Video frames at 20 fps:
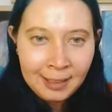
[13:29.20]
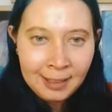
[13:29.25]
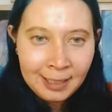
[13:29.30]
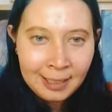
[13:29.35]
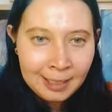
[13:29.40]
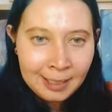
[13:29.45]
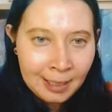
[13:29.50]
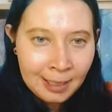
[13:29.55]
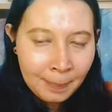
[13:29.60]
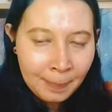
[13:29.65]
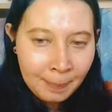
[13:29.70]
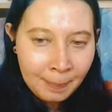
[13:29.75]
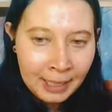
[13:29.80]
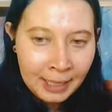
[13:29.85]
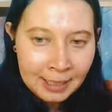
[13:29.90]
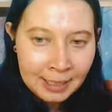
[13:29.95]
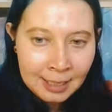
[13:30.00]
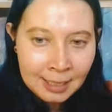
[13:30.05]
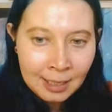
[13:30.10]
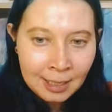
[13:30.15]
that's the
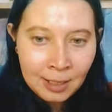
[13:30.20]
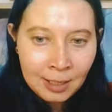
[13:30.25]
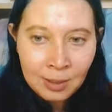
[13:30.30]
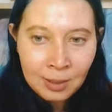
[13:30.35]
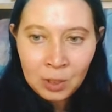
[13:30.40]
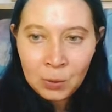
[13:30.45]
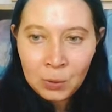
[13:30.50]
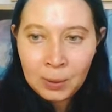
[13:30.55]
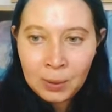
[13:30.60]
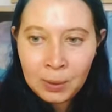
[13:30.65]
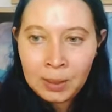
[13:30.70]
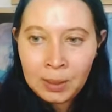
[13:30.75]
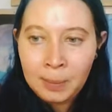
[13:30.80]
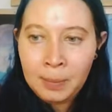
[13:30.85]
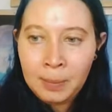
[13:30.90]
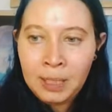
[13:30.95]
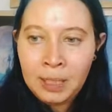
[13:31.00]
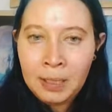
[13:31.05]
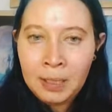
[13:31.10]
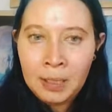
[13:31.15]
best I can do with the
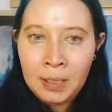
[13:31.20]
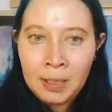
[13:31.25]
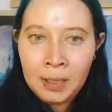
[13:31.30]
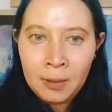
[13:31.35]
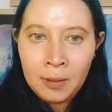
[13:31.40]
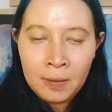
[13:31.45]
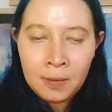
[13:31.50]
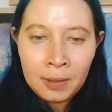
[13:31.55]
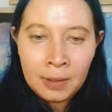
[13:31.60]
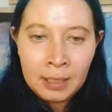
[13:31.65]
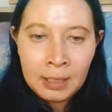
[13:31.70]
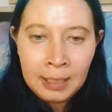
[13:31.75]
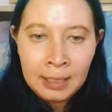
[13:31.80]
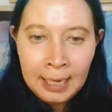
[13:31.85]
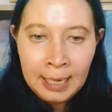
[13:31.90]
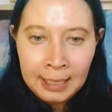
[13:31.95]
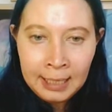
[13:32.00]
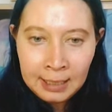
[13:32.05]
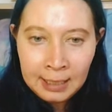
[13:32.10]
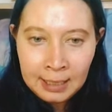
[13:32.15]
mirror over the
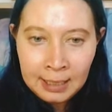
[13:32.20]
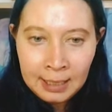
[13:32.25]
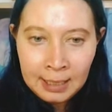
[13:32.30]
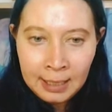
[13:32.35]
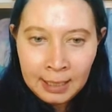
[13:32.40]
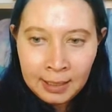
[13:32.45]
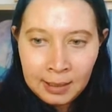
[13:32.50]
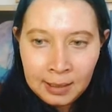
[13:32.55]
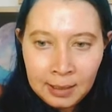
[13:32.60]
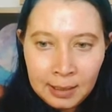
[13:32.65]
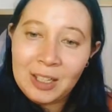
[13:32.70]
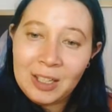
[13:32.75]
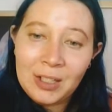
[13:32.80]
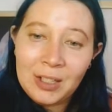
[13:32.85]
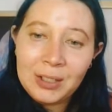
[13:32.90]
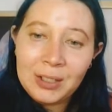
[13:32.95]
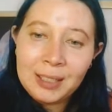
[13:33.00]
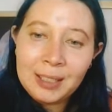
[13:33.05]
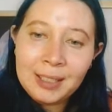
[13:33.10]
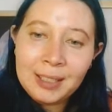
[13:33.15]
nightstand.
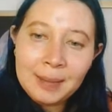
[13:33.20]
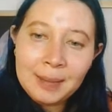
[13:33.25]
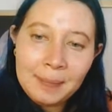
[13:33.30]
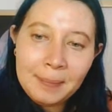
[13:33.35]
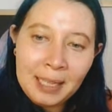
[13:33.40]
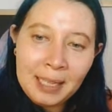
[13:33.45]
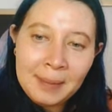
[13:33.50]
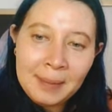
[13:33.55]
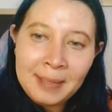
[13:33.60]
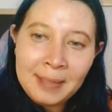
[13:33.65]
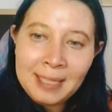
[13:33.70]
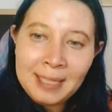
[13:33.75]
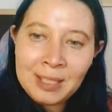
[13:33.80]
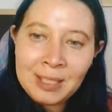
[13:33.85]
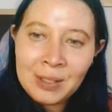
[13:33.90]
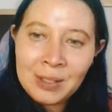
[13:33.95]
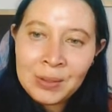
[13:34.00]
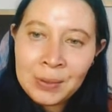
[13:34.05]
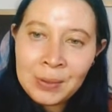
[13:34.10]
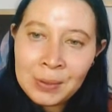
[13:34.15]
Could maybe
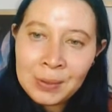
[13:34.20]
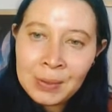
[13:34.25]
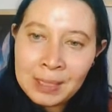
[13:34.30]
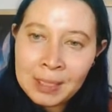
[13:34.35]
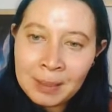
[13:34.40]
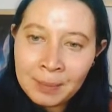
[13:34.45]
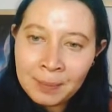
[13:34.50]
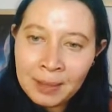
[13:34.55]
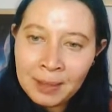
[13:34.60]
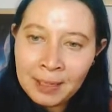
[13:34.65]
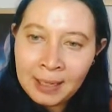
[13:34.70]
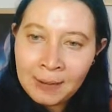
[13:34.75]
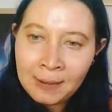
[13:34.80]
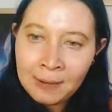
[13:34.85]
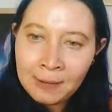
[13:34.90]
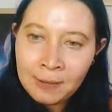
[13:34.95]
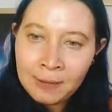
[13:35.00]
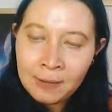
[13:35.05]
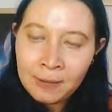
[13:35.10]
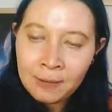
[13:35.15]
do
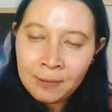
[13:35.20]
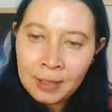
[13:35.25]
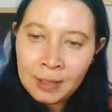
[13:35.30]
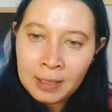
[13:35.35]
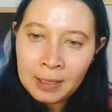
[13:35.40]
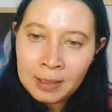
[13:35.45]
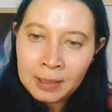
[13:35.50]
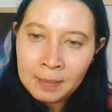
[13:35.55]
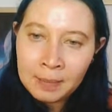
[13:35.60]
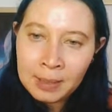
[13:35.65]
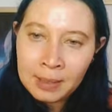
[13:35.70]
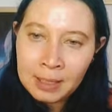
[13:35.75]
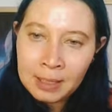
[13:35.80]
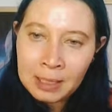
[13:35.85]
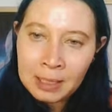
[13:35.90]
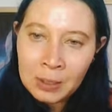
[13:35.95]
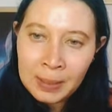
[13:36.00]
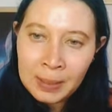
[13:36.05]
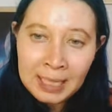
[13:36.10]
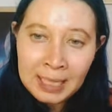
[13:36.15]
something from
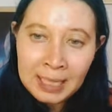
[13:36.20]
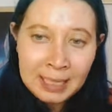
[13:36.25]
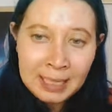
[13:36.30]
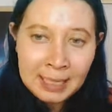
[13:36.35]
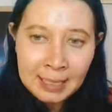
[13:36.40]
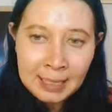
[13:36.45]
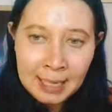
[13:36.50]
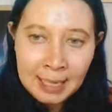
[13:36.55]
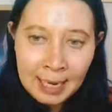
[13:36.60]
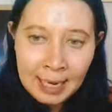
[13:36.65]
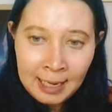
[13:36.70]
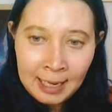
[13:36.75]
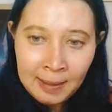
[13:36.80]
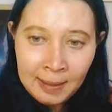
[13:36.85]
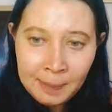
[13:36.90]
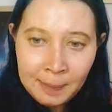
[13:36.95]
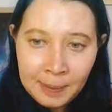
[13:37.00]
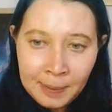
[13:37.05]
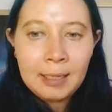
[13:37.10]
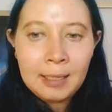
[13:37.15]
Snowy
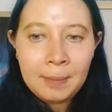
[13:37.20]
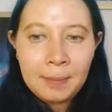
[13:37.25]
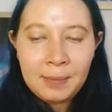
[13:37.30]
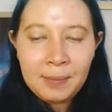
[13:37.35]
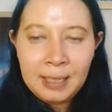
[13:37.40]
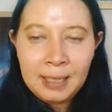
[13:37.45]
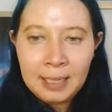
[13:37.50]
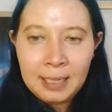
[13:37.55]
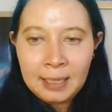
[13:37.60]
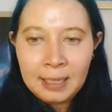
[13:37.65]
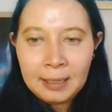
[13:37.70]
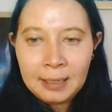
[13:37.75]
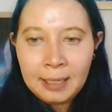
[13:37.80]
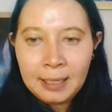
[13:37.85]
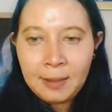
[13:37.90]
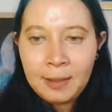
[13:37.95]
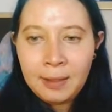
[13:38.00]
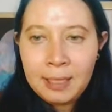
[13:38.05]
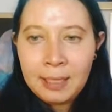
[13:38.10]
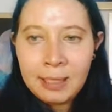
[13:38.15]
Escape. I'm thinking
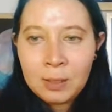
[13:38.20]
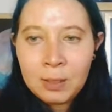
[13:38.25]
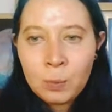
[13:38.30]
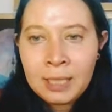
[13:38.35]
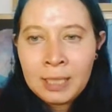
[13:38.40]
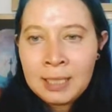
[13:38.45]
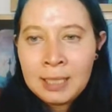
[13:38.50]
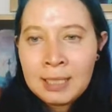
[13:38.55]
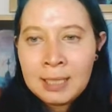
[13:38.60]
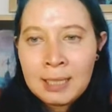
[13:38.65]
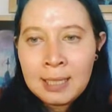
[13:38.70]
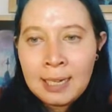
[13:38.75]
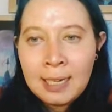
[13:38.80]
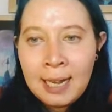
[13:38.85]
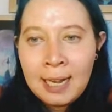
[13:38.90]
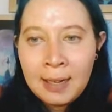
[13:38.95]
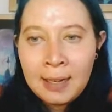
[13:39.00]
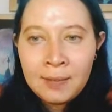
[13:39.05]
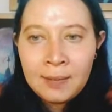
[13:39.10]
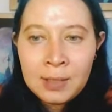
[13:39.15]
like these ones that
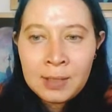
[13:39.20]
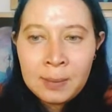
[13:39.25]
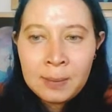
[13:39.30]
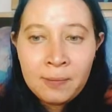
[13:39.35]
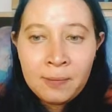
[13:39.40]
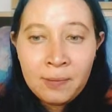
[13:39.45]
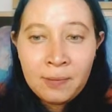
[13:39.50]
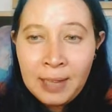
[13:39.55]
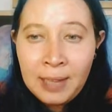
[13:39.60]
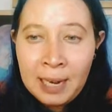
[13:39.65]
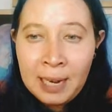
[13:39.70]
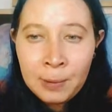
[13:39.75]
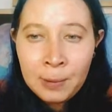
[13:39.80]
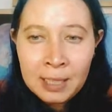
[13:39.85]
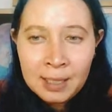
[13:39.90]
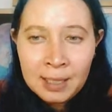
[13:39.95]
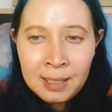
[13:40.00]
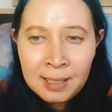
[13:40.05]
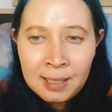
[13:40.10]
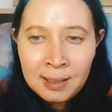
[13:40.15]
have some
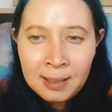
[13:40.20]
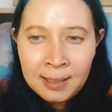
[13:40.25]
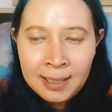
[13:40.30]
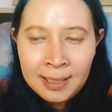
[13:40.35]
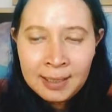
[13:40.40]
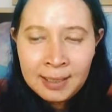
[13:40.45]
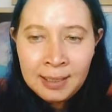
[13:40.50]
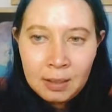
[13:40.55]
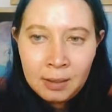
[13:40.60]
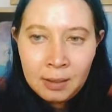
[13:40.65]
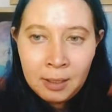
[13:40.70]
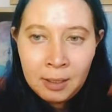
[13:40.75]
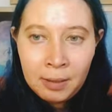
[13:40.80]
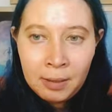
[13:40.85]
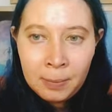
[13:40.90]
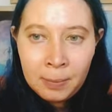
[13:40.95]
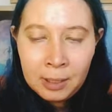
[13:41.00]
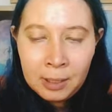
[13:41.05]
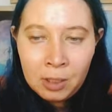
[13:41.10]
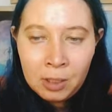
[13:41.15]
flowers in there. Although I
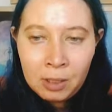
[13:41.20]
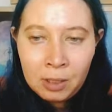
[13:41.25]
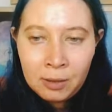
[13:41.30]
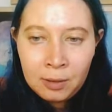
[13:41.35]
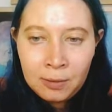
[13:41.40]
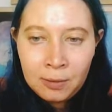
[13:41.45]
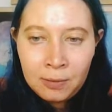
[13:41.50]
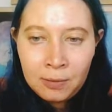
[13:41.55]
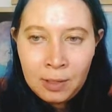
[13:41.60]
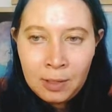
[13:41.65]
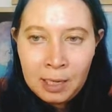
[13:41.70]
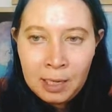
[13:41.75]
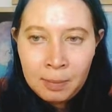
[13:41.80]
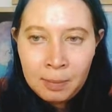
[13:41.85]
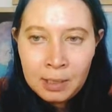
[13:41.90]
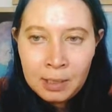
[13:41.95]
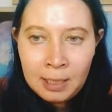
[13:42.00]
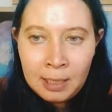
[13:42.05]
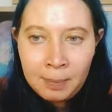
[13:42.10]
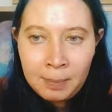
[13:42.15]
wish that the
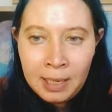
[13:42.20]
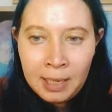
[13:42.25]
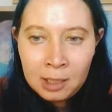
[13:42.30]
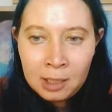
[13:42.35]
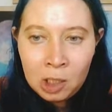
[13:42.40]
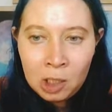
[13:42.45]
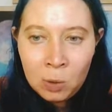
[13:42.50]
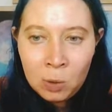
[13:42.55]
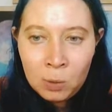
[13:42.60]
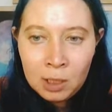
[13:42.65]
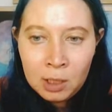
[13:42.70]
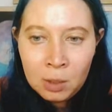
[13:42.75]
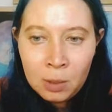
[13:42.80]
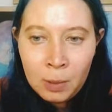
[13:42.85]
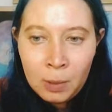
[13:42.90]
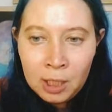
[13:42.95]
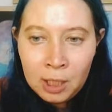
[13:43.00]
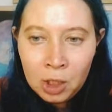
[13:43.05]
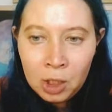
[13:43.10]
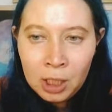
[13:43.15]
frames had matching wood
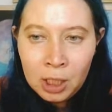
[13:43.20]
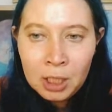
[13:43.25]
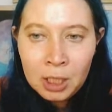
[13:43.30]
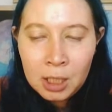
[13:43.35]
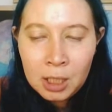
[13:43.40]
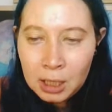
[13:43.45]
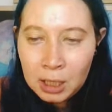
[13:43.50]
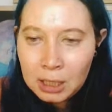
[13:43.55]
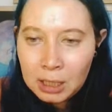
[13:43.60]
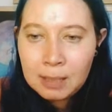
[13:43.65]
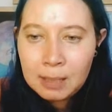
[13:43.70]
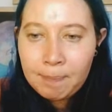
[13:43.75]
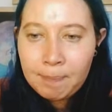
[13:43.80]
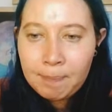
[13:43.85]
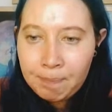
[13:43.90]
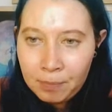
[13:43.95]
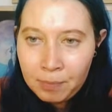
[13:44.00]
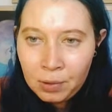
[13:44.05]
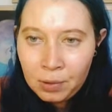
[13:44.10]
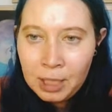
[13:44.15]
swatches. It's
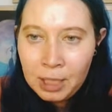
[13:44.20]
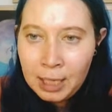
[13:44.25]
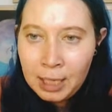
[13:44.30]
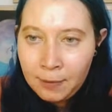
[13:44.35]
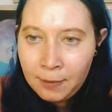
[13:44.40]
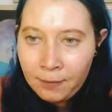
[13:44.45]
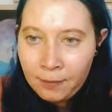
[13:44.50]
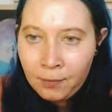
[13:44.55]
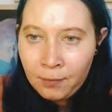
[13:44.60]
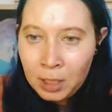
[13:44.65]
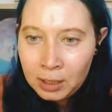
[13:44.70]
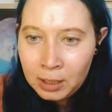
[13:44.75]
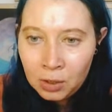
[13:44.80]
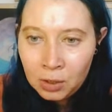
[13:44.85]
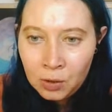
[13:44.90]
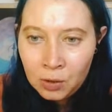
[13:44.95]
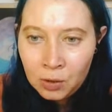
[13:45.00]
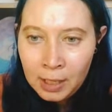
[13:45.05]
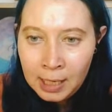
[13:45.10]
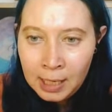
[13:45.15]
pretty
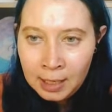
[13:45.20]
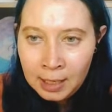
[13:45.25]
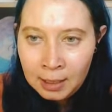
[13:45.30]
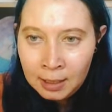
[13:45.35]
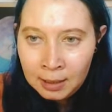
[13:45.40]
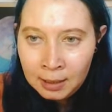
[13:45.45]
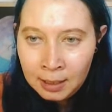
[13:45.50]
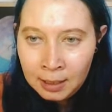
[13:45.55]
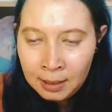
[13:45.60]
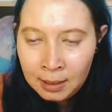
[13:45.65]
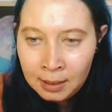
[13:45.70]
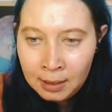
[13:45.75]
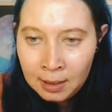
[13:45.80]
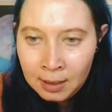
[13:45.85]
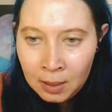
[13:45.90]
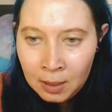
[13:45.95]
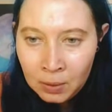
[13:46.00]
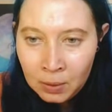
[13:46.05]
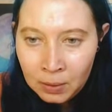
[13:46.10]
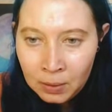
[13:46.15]
frustrating that they
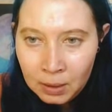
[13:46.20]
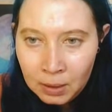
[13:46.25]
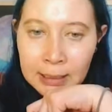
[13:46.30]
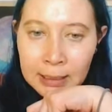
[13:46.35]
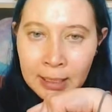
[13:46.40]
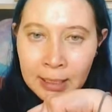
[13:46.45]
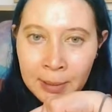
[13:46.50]
don't.